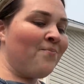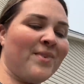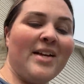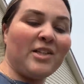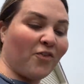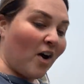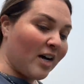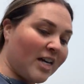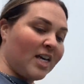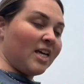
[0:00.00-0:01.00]
It's
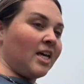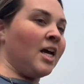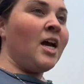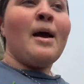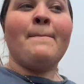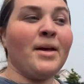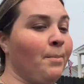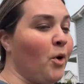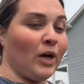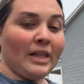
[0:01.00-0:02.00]
funky.
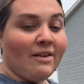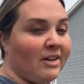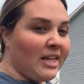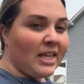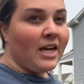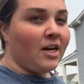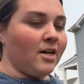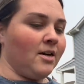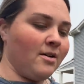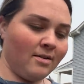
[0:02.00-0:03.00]
People are living in
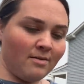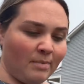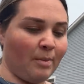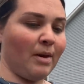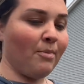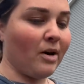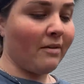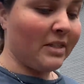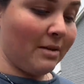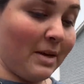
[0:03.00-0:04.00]
there. By people, I
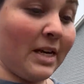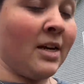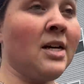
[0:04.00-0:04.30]
obviously mean